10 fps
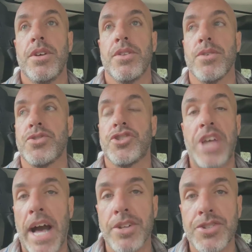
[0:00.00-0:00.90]
those
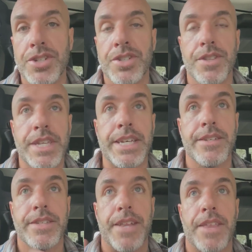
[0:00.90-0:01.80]
challenges and
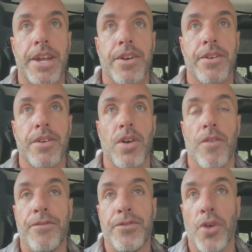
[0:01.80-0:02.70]
things that, that are
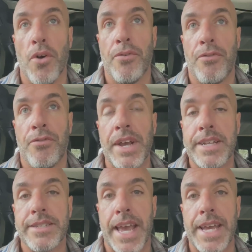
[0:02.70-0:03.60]
so
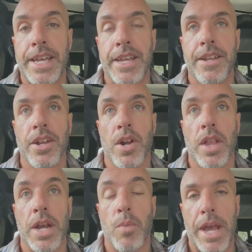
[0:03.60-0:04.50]
fixated, you know,
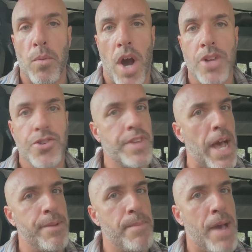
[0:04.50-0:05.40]
like Weight Watchers,
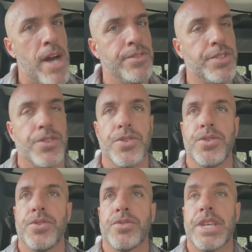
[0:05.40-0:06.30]
how many pounds did you
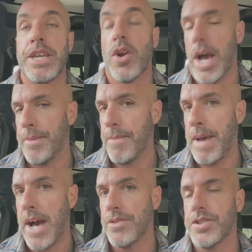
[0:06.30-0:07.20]
lose? Keto, how many
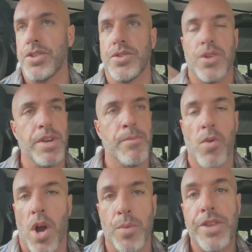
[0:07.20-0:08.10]
pounds did you? Don't get me
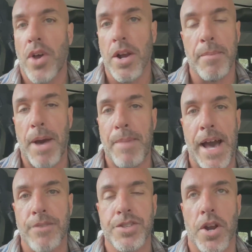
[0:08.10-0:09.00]
wrong, we talk about
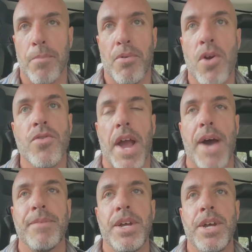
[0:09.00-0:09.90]
pounds in our
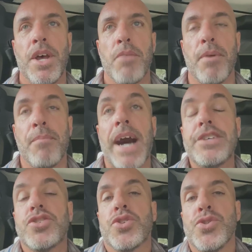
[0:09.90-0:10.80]
program, but my
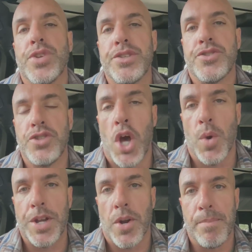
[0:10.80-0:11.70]
students
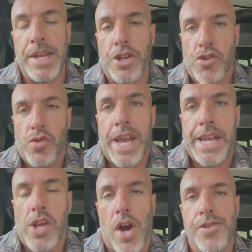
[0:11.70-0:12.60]
know and are being
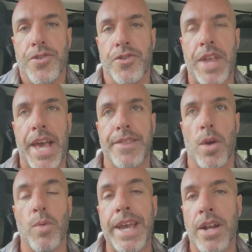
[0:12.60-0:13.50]
trained to understand
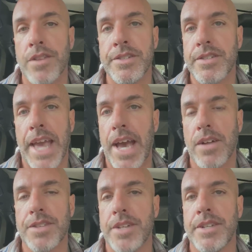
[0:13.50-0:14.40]
that weight on the
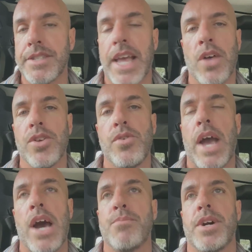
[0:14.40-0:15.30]
scale doesn't tell you
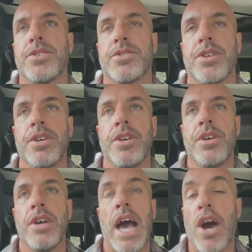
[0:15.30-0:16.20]
how much
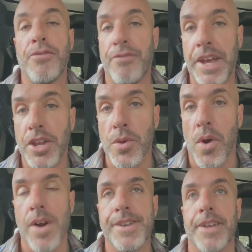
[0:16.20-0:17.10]
how fit you
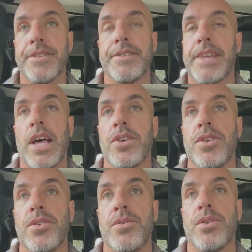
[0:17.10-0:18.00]
are. It doesn't tell
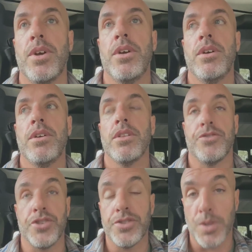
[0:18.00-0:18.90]
you
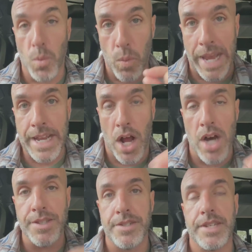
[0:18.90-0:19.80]
just the weight
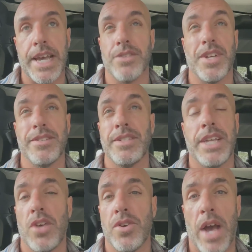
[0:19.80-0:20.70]
on the scale. It doesn't
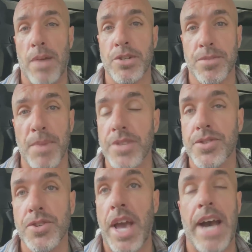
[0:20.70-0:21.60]
tell you how much
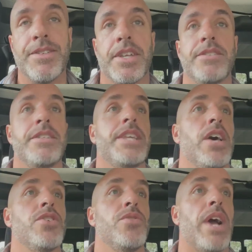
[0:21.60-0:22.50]
muscle you have. It doesn't
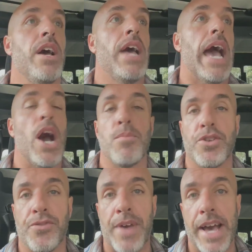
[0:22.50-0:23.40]
tell you how
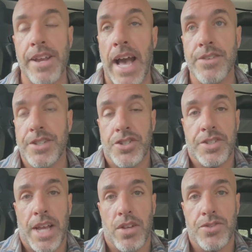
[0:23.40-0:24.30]
much fat you have. It just
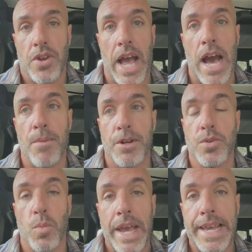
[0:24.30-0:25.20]
tells you how
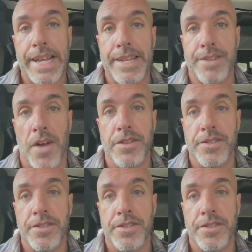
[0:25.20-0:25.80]
much weight is on the